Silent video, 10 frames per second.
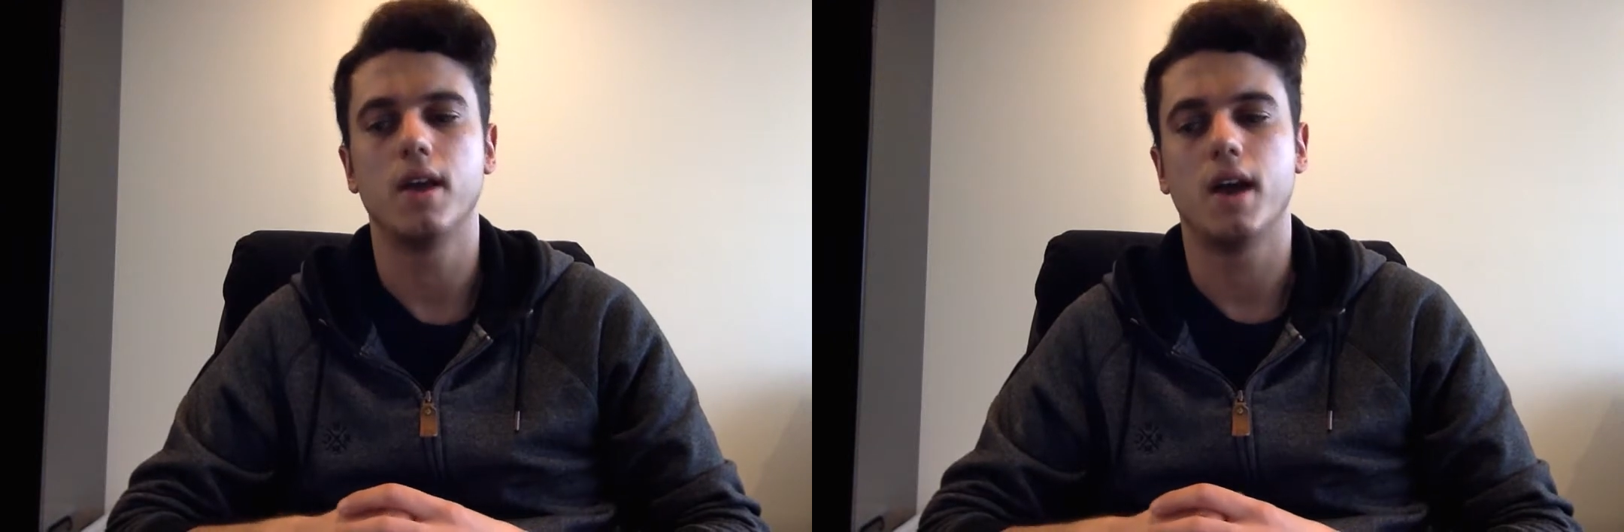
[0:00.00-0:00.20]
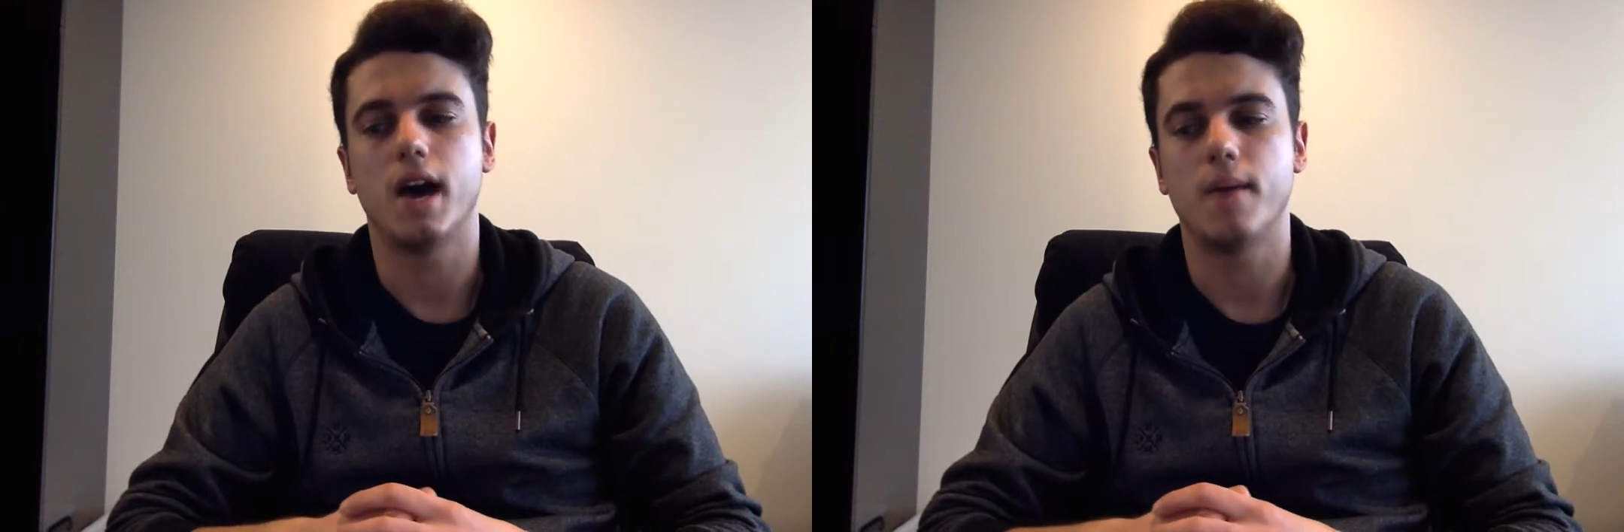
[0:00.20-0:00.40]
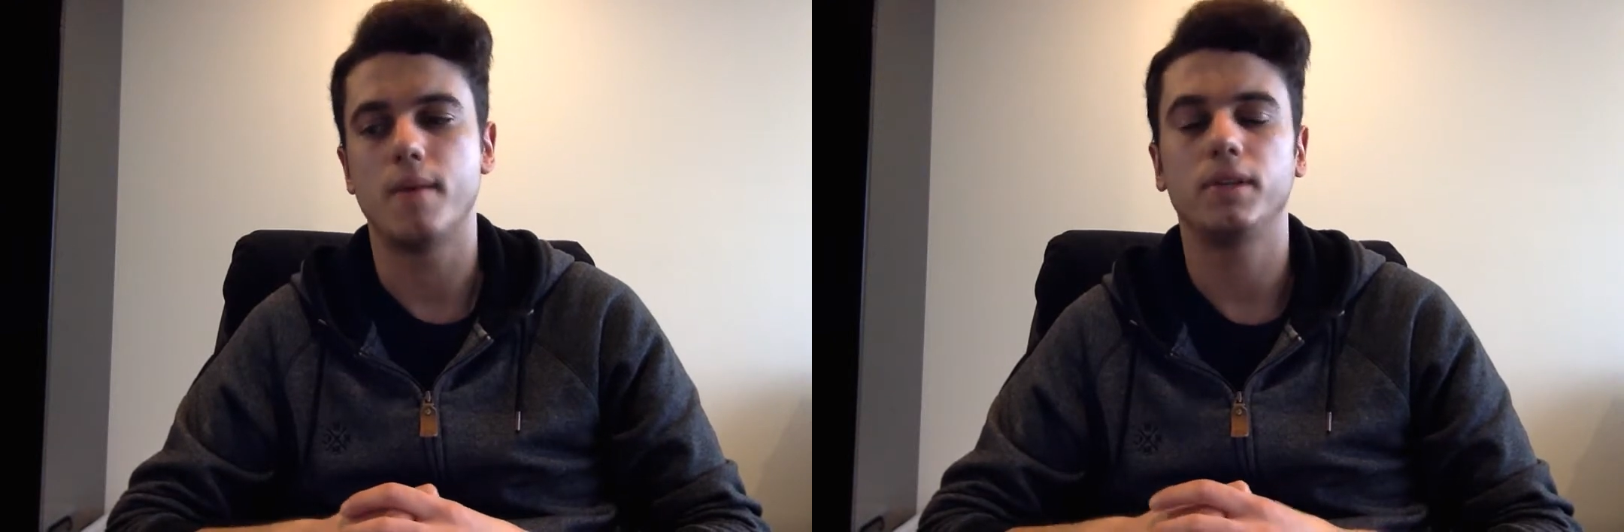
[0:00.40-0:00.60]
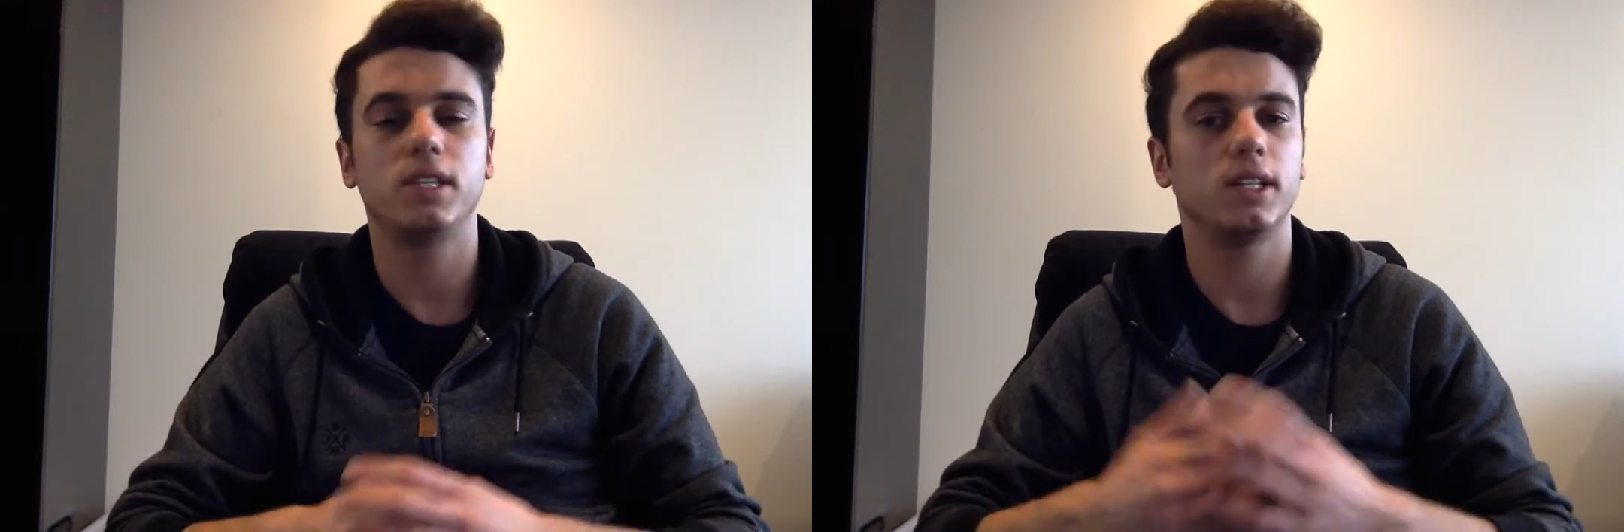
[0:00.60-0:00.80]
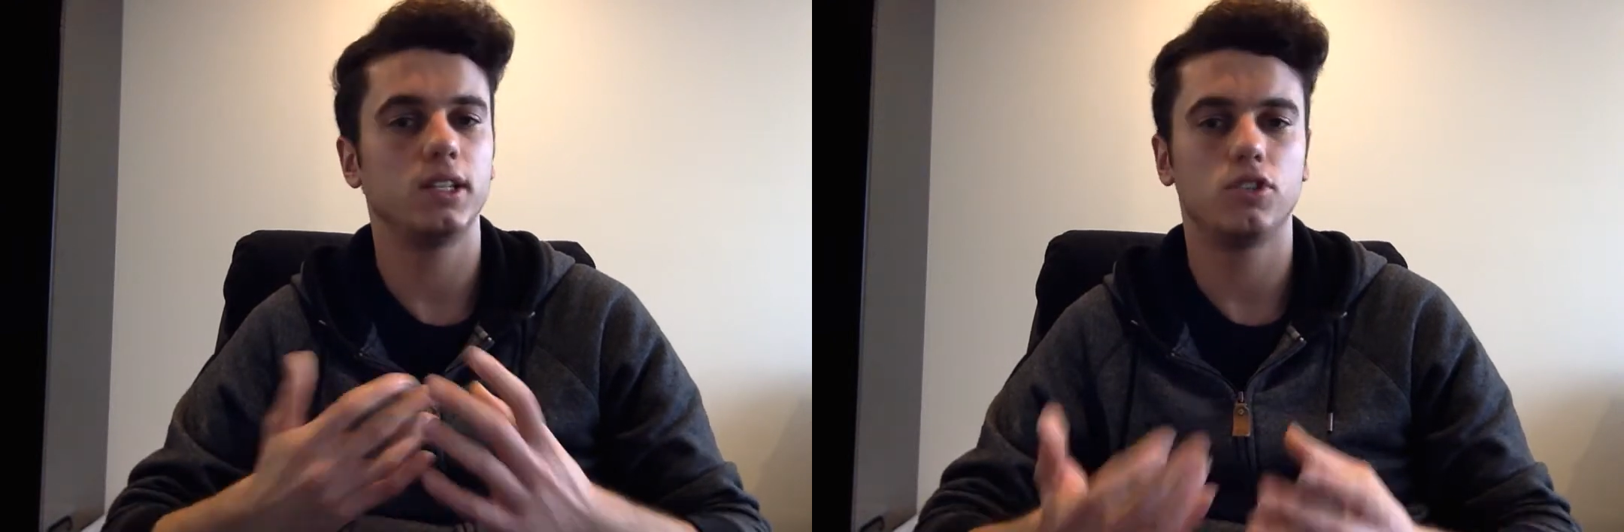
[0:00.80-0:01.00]
And
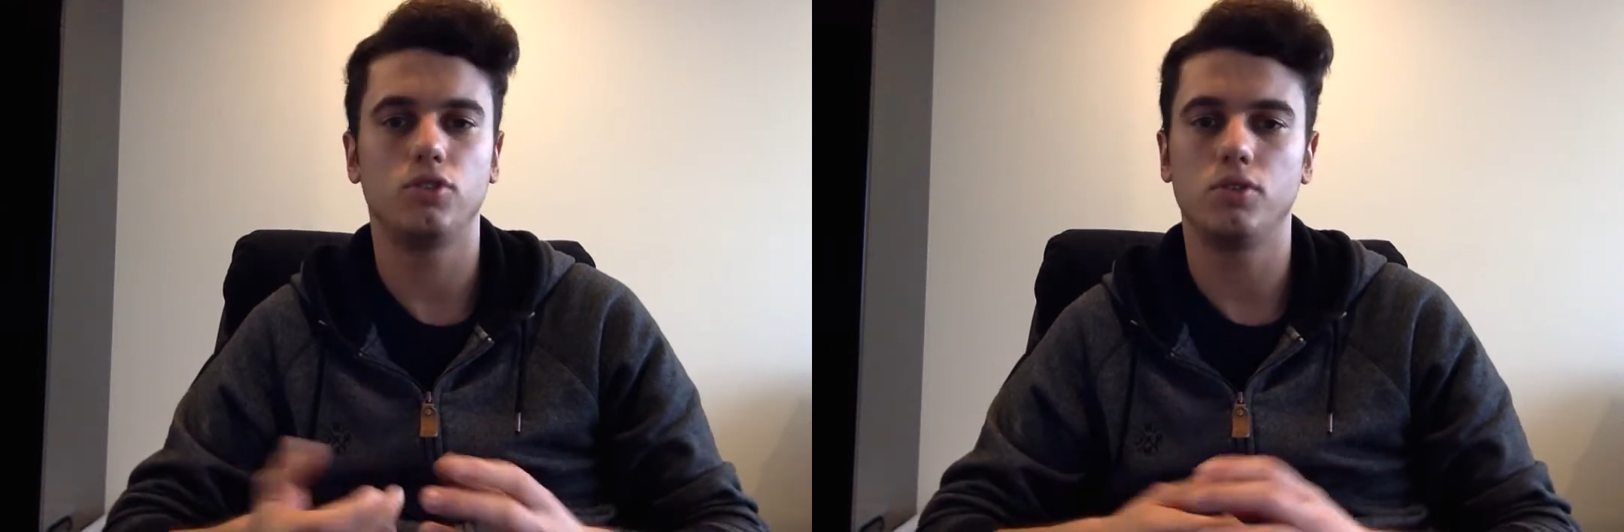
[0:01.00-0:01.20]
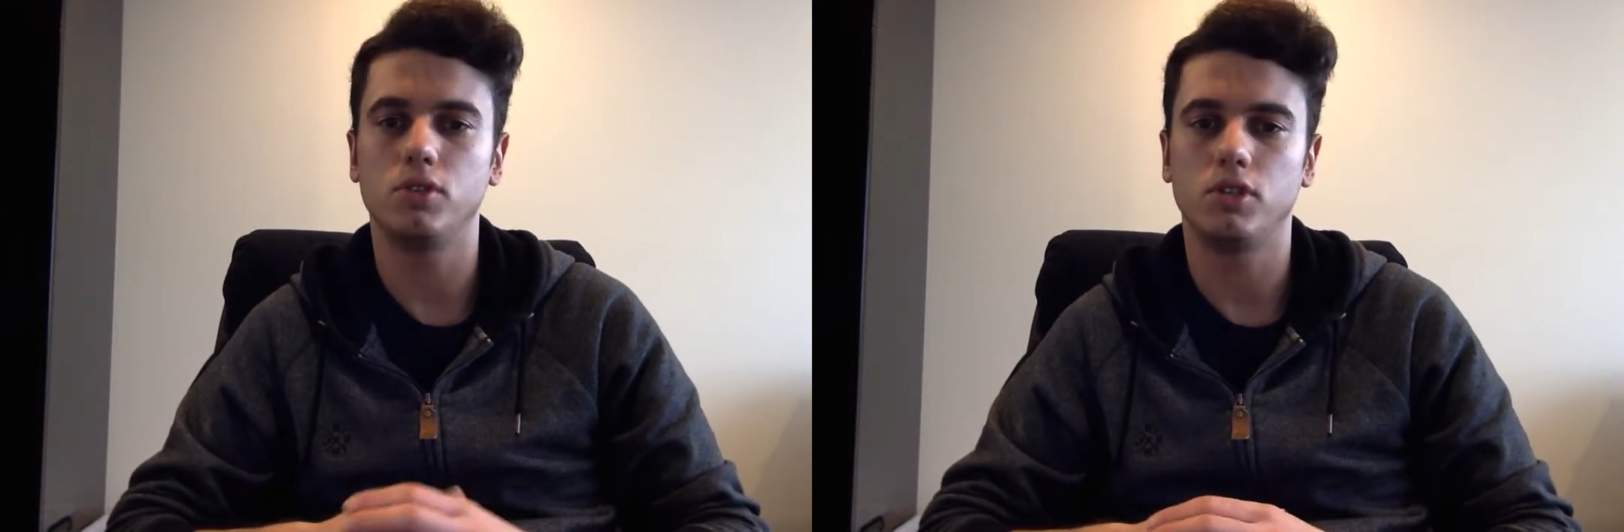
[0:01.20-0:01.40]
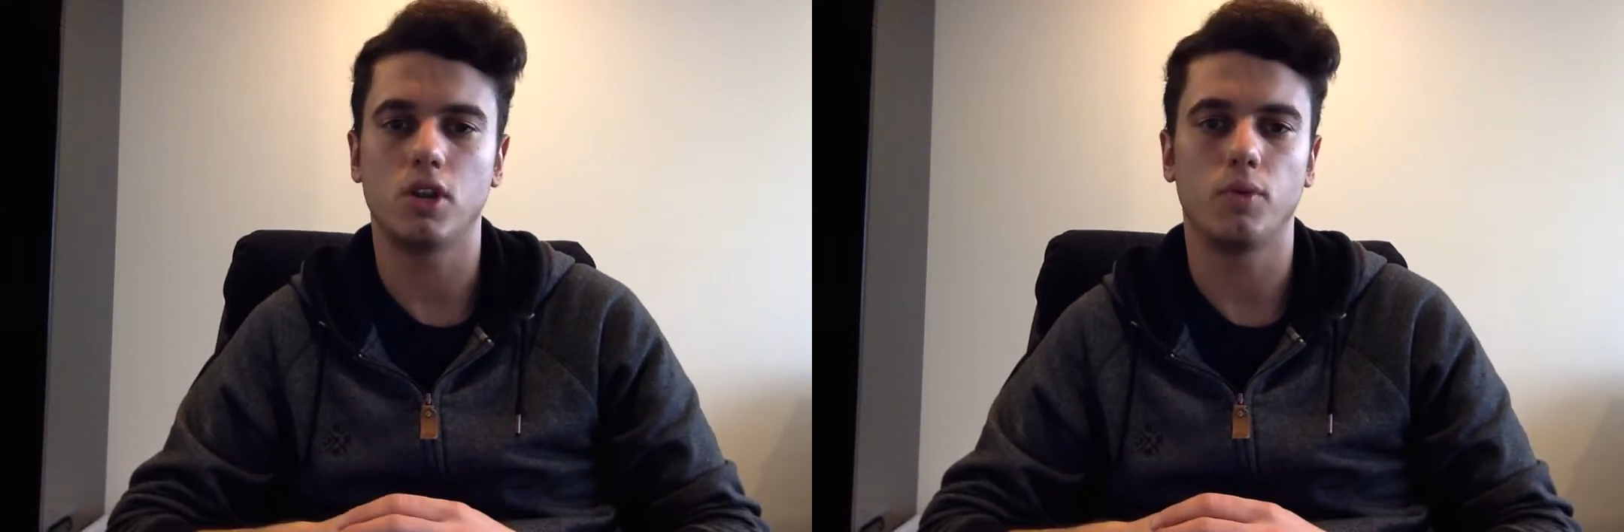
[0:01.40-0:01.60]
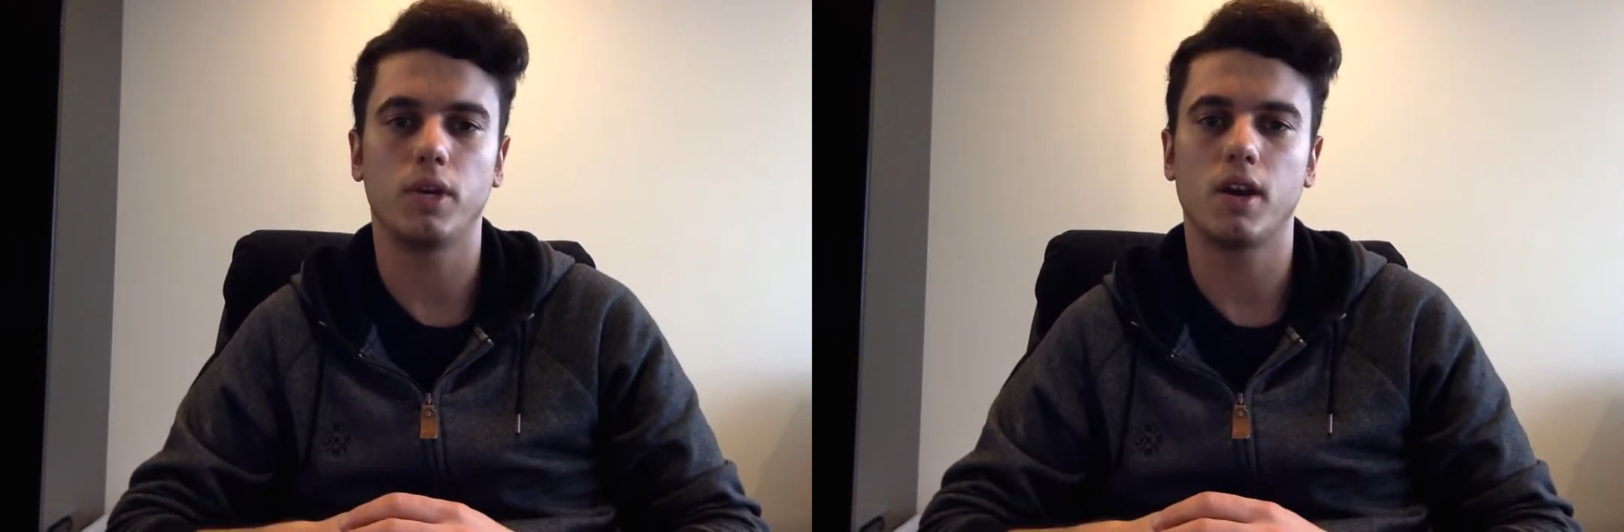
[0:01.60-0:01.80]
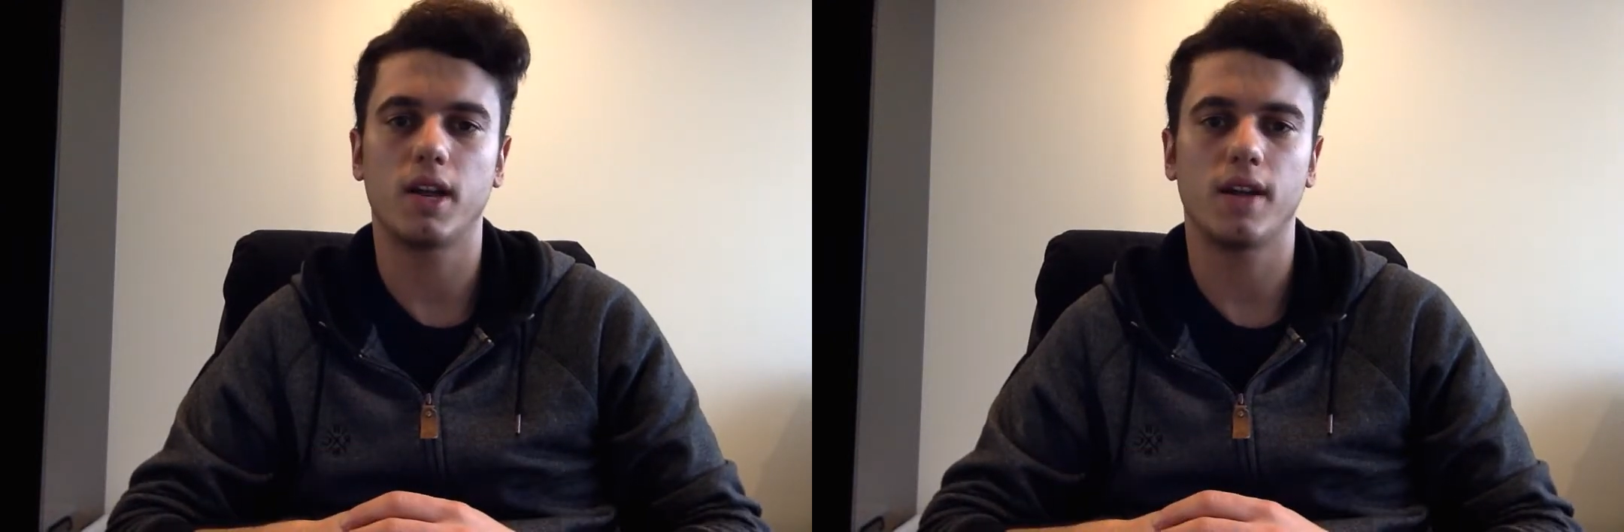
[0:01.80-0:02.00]
particularly students, you know, we
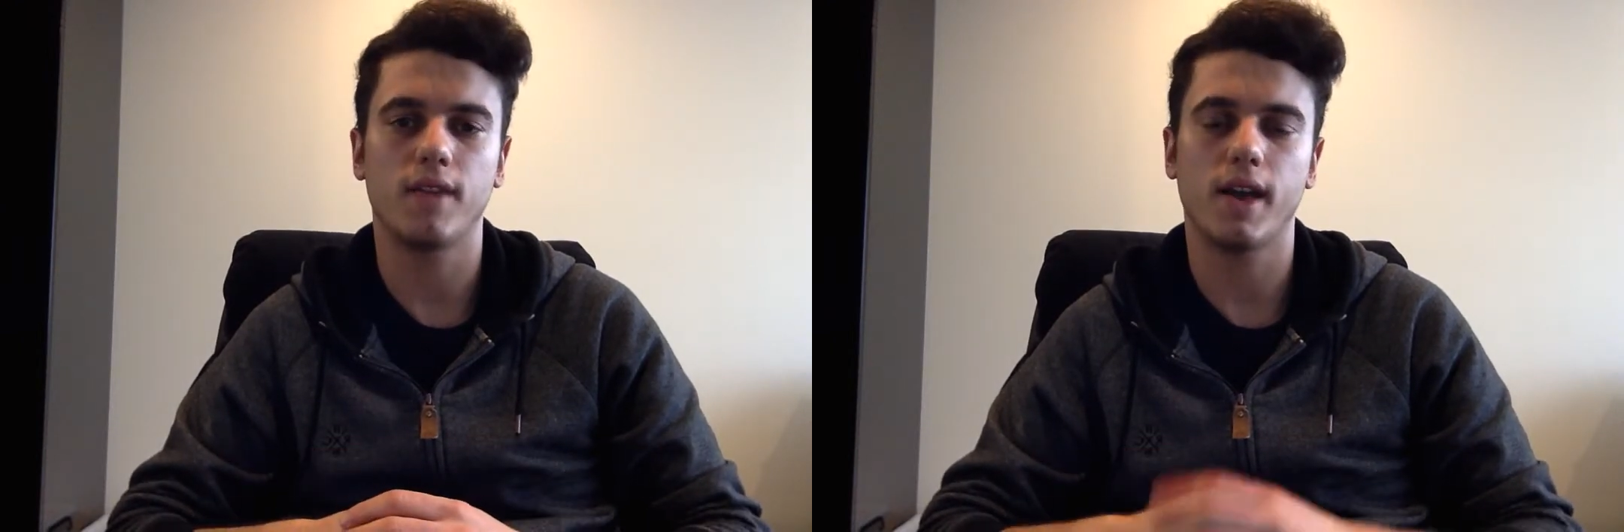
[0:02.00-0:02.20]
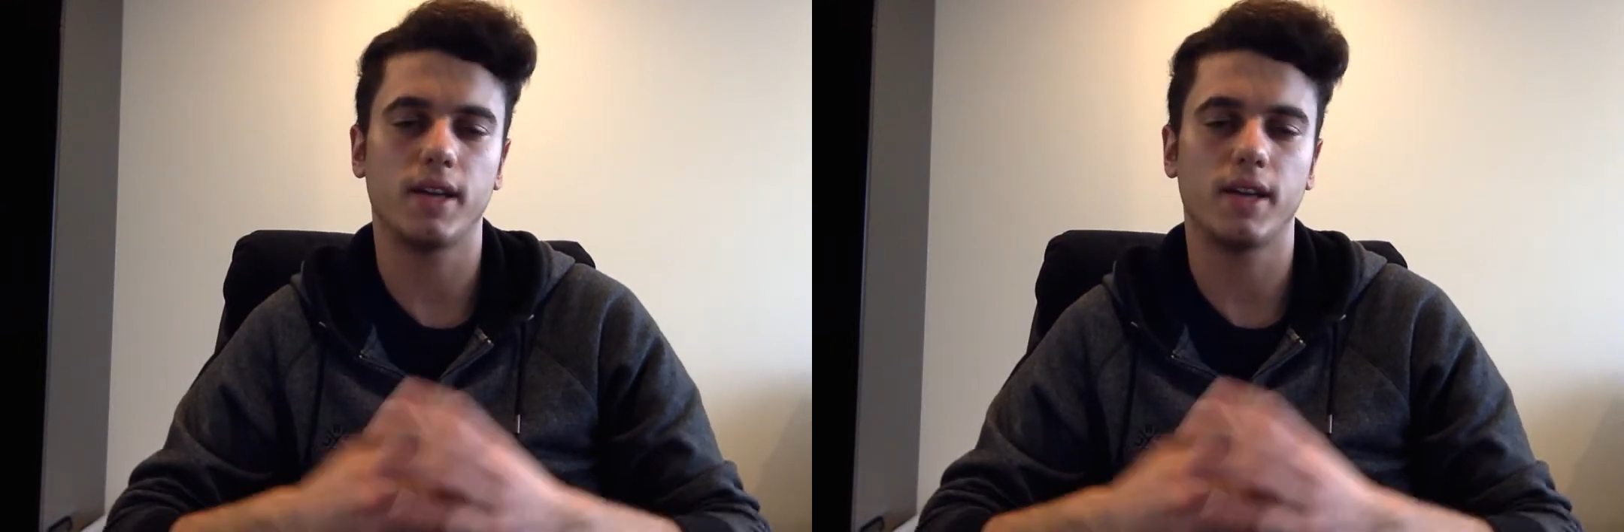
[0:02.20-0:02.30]
kind of have,